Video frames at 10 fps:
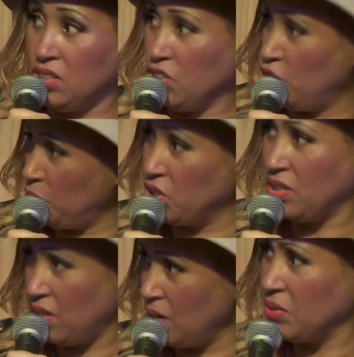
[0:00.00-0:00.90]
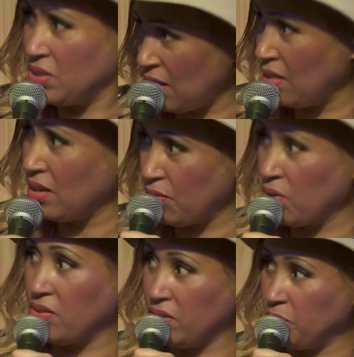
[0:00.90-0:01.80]
Since Egyptian time, because I think I've
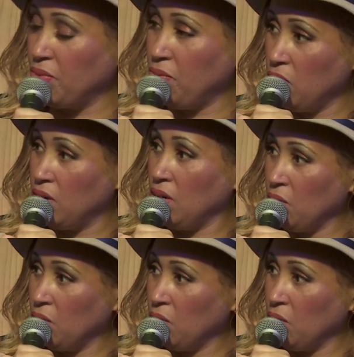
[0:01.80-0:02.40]
heard of this before.